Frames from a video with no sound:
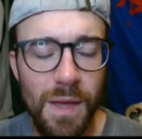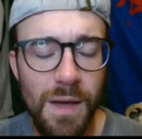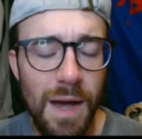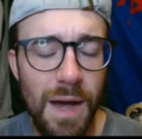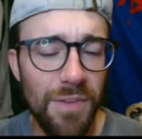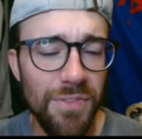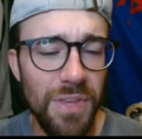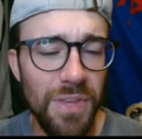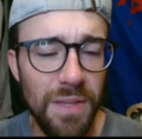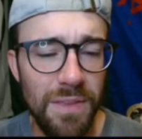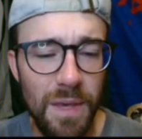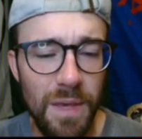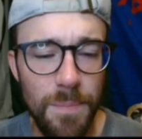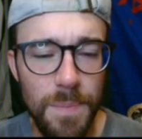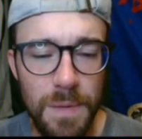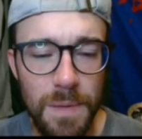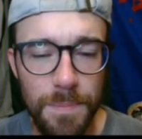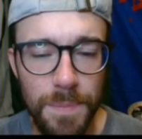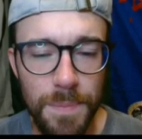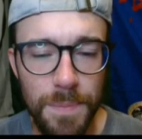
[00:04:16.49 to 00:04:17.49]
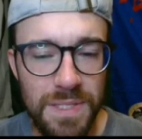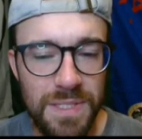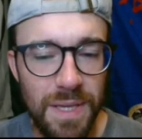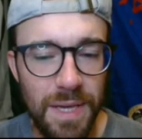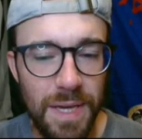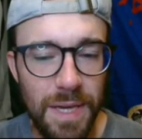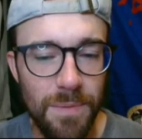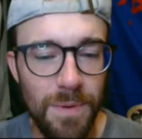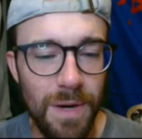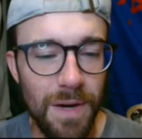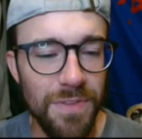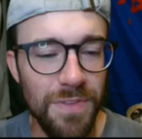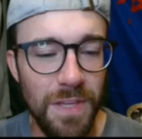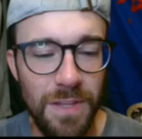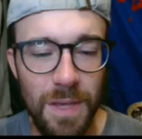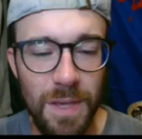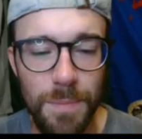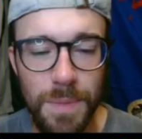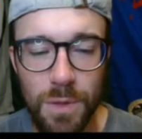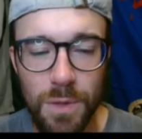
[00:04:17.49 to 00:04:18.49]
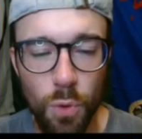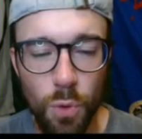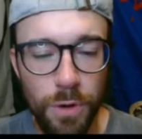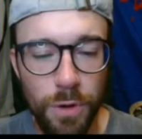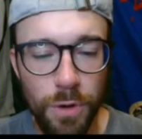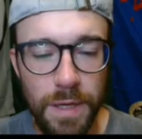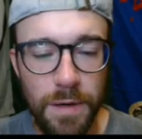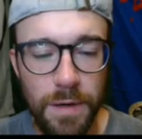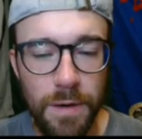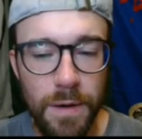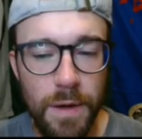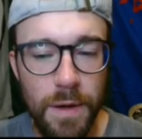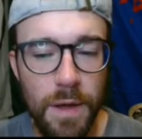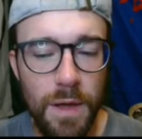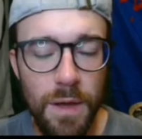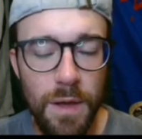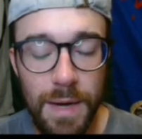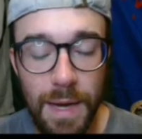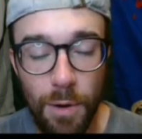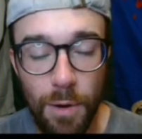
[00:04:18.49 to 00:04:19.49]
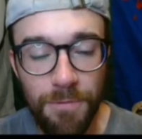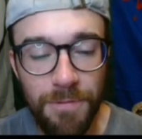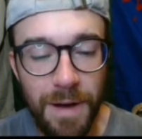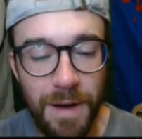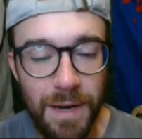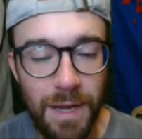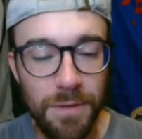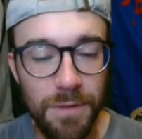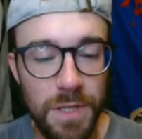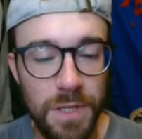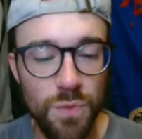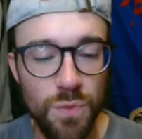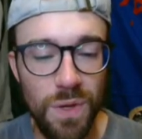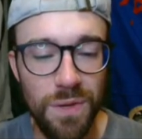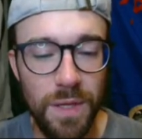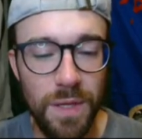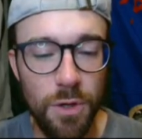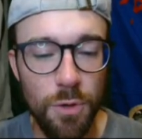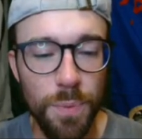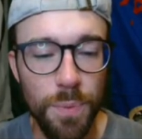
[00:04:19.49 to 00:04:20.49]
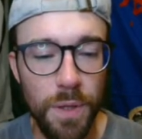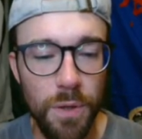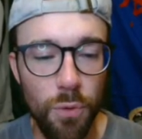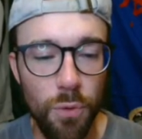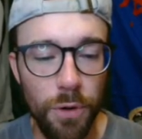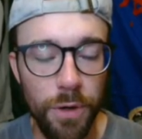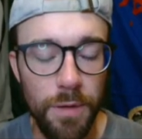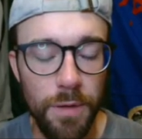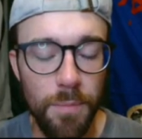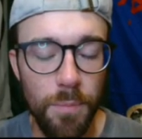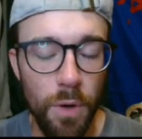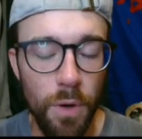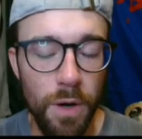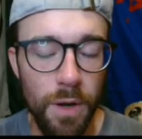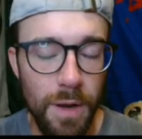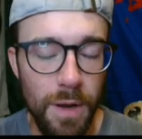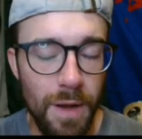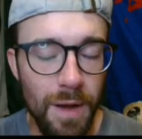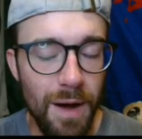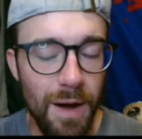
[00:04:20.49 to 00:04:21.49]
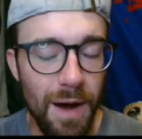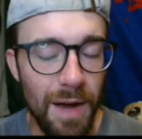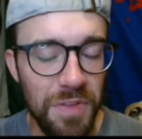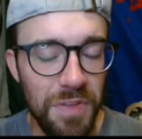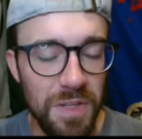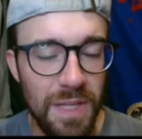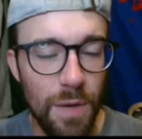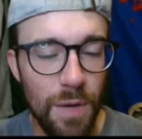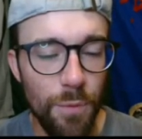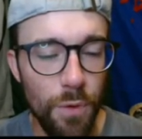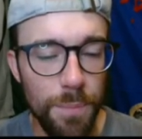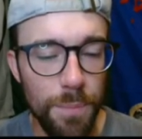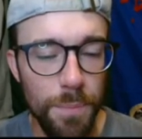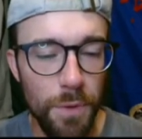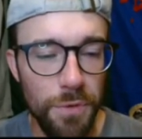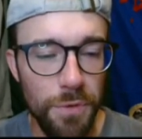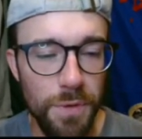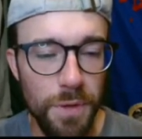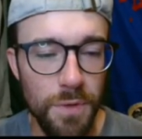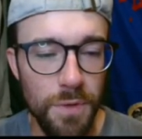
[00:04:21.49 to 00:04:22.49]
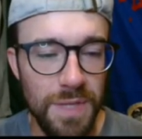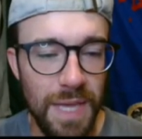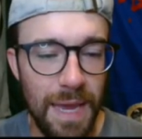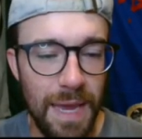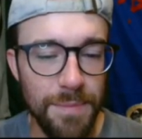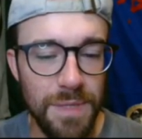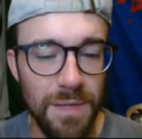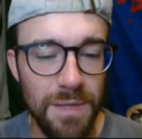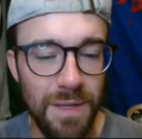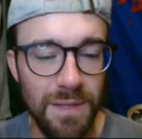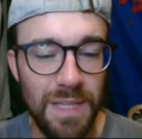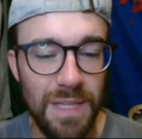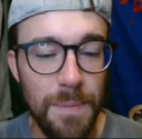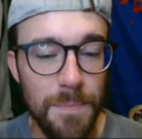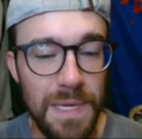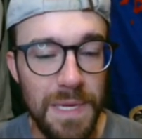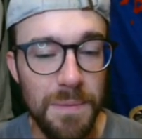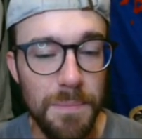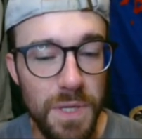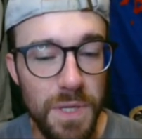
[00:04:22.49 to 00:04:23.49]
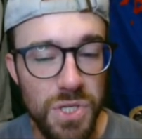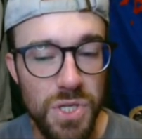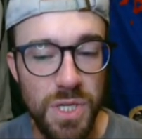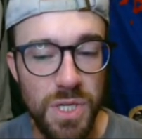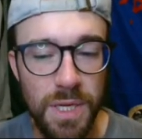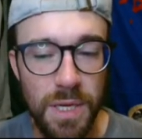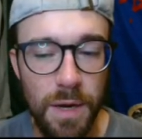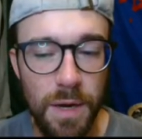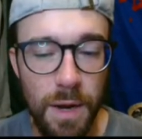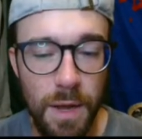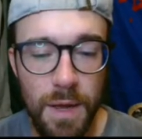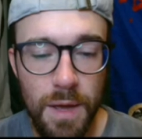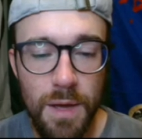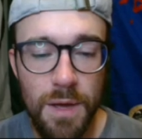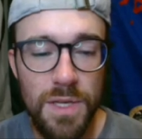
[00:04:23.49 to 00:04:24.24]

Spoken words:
I think they beat Penn State. I think they beat Oregon. Now, we'll find out this week they do play Oregon, but I think they won both of those games. I think they beat Michigan.